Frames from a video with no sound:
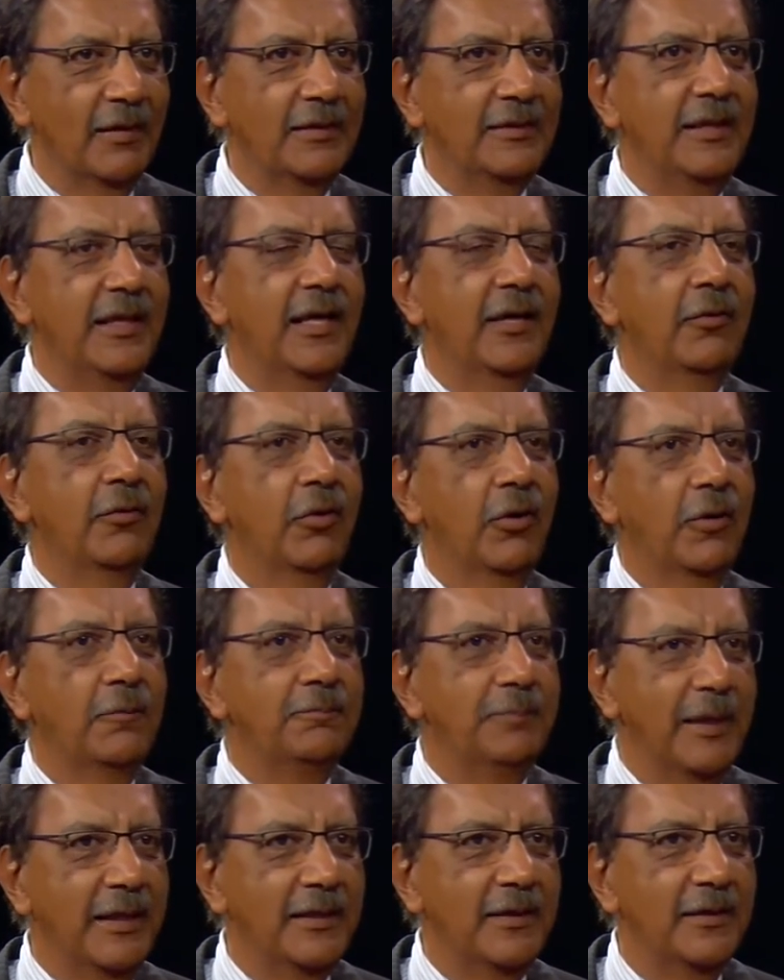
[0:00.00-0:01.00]
They are
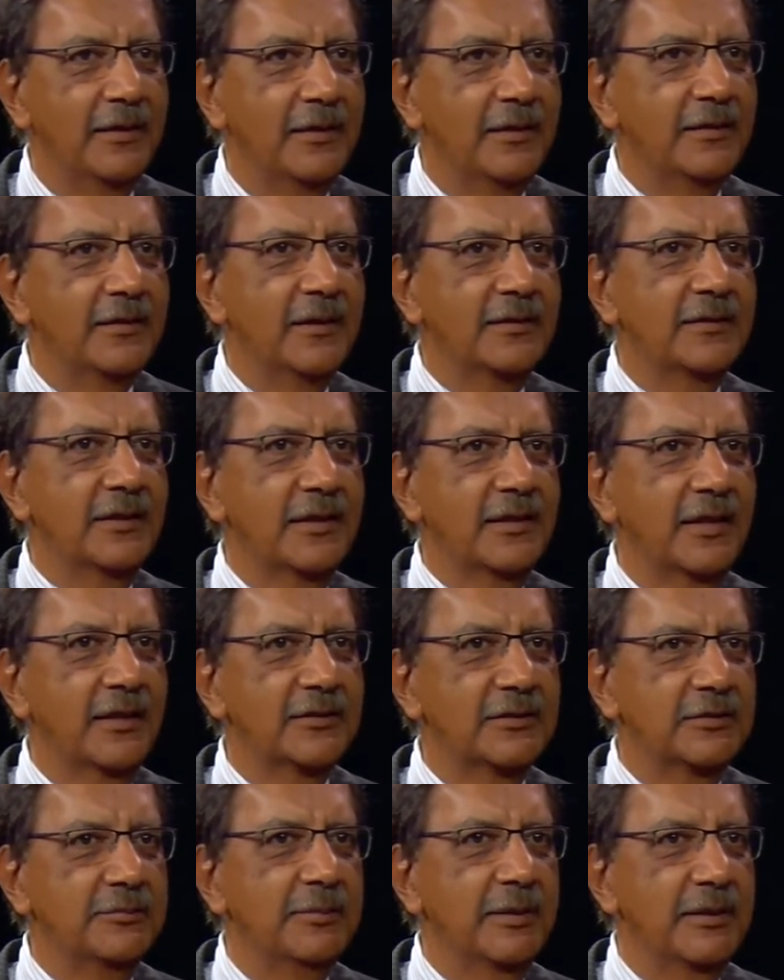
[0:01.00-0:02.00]
hoping that the
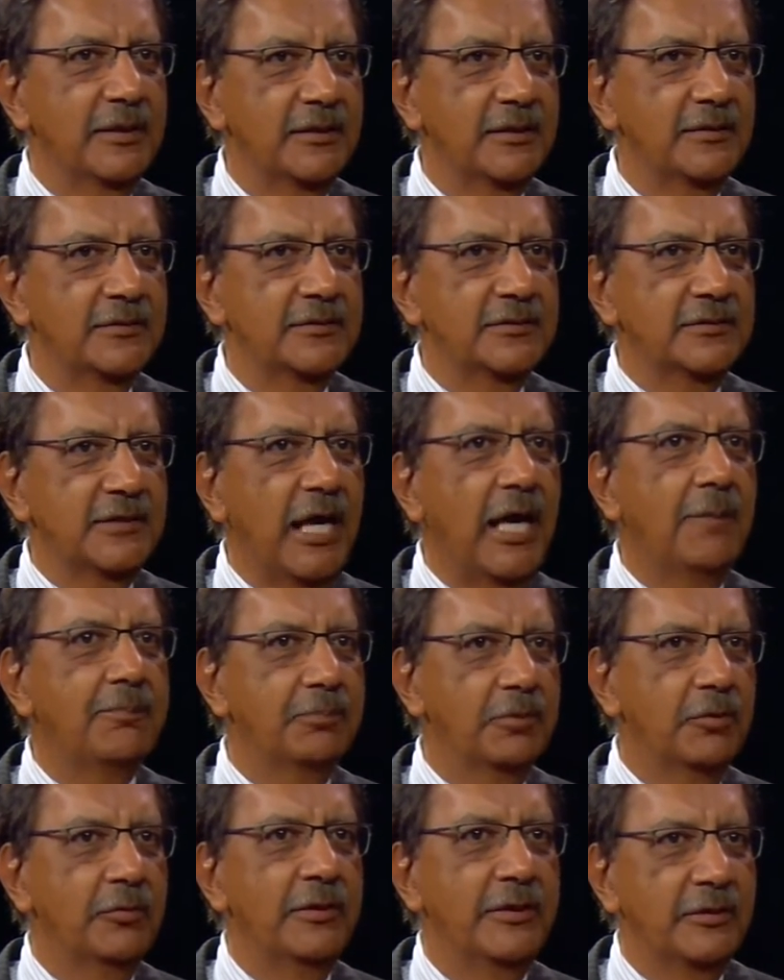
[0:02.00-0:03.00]
customer doesn't
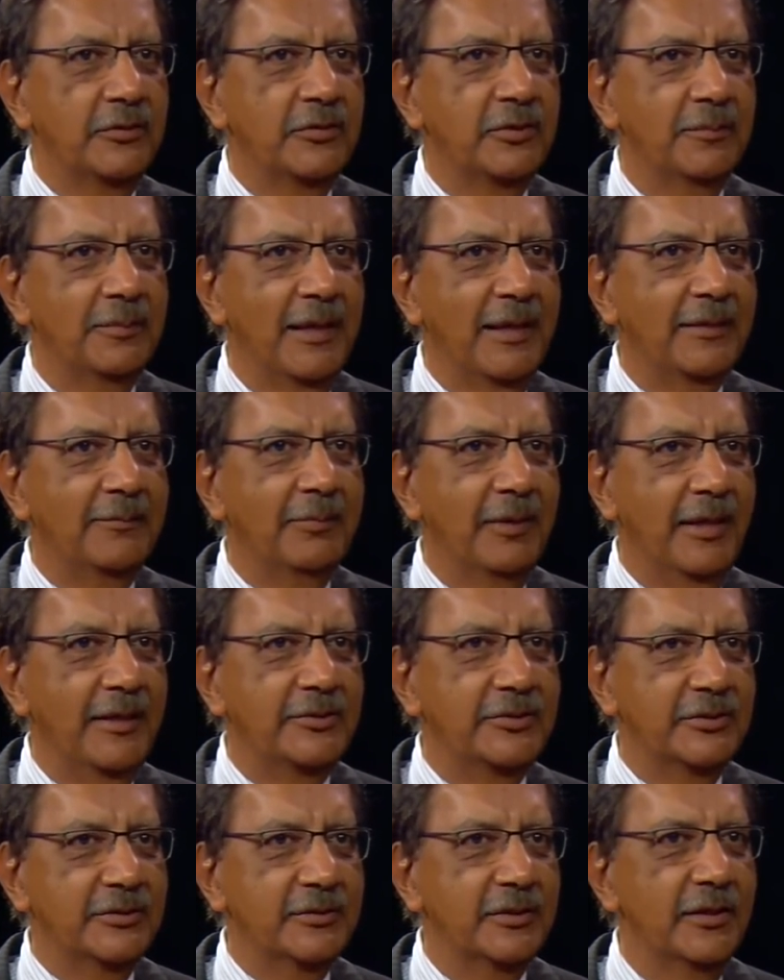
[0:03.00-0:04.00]
stop going to the bank
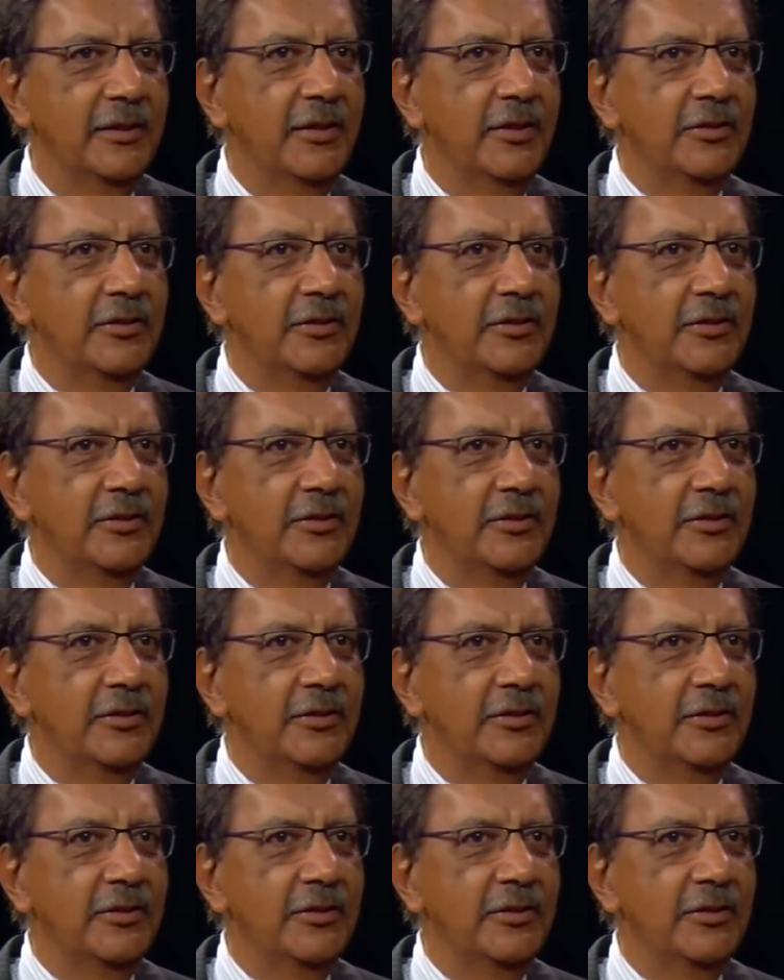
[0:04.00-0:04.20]
branches.